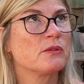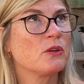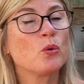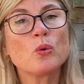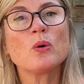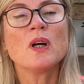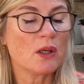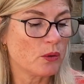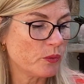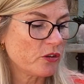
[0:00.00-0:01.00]
law,
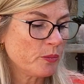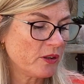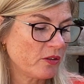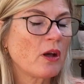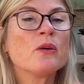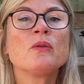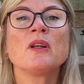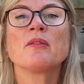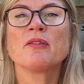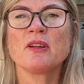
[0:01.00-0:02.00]
which means that
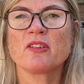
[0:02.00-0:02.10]
only a fully